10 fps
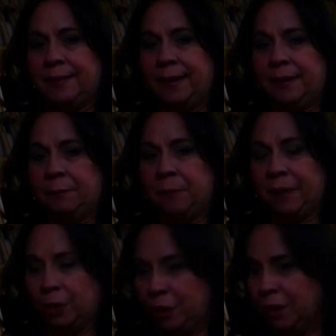that
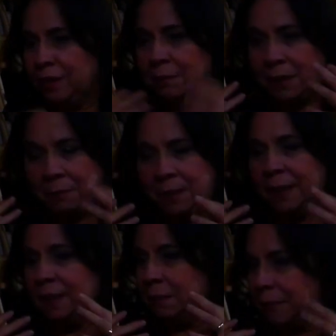my heart and my
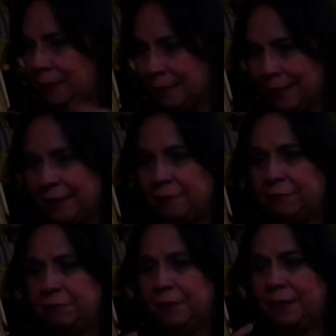mind and my
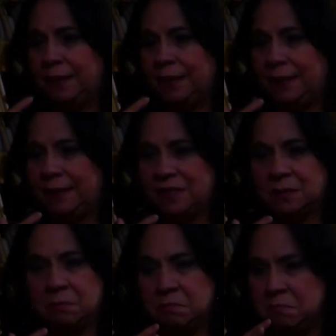life is
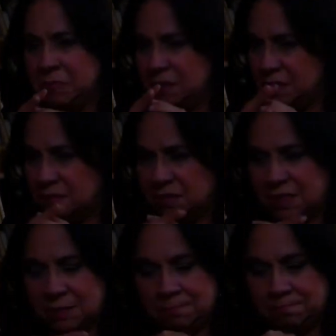a,
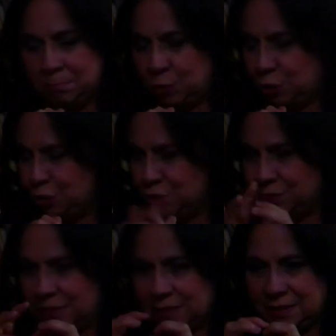is a
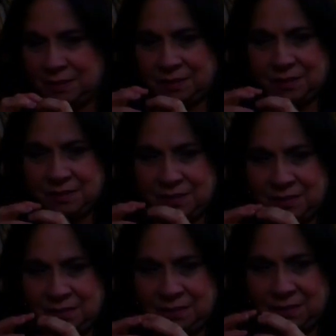merger, is a, is
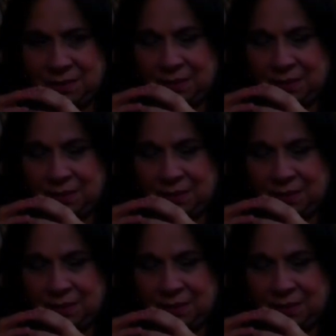a,